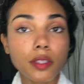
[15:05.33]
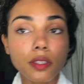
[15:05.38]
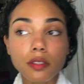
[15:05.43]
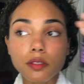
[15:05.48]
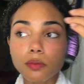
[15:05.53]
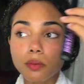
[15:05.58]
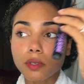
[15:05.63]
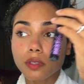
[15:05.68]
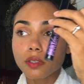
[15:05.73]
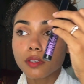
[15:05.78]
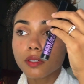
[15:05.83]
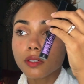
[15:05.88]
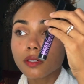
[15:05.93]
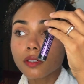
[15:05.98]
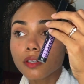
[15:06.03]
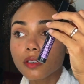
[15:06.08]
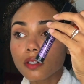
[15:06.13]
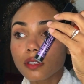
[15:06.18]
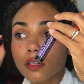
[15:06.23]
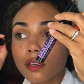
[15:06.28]
this one
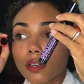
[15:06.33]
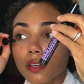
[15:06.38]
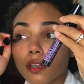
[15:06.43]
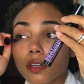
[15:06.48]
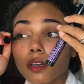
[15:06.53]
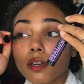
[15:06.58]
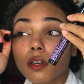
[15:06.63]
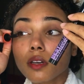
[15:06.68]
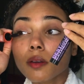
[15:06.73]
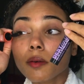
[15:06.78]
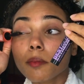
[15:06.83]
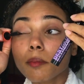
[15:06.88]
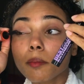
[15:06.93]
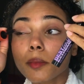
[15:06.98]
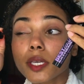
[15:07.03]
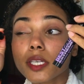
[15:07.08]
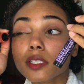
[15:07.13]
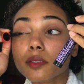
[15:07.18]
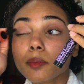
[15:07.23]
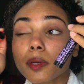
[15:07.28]

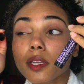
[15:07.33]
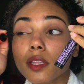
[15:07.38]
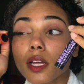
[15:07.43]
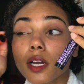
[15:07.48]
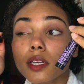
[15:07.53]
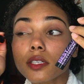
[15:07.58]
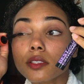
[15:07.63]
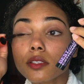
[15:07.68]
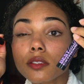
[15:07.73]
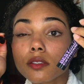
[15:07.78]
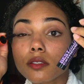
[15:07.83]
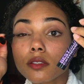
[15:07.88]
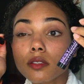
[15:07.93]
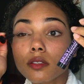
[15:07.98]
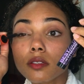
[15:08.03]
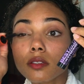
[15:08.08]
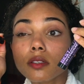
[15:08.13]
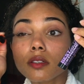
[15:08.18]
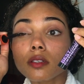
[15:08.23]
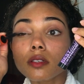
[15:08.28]
makes my lashes
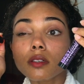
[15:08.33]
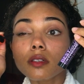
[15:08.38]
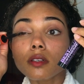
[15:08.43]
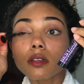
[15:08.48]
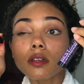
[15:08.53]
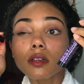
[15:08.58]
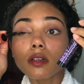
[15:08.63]
look